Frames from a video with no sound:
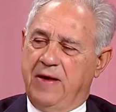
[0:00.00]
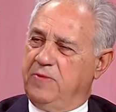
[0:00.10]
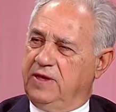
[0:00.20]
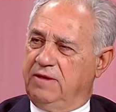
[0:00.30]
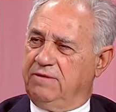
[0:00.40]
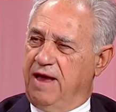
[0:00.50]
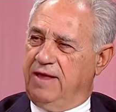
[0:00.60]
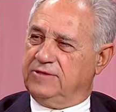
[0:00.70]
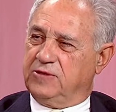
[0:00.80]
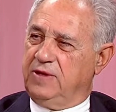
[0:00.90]
five million
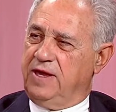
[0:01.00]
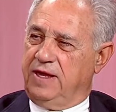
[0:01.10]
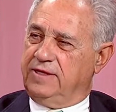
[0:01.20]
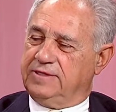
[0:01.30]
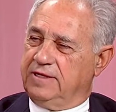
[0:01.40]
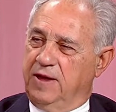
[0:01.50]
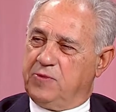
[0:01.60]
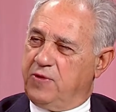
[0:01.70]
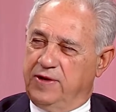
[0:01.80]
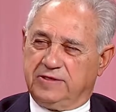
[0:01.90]
dollars instant
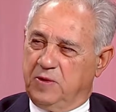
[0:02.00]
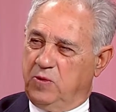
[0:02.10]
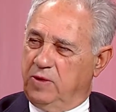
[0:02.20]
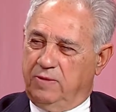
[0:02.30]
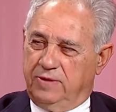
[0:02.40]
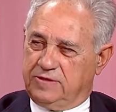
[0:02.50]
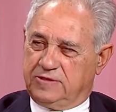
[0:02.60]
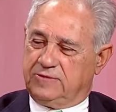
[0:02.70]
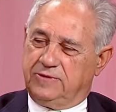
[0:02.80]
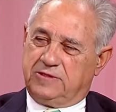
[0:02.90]
upgrades. I mean, what's,
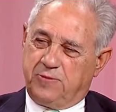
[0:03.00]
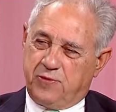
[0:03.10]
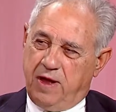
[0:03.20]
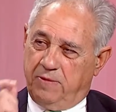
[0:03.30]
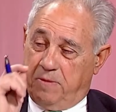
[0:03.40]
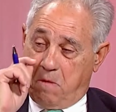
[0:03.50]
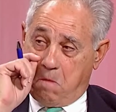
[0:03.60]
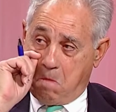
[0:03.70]
what's so a lot? I mean,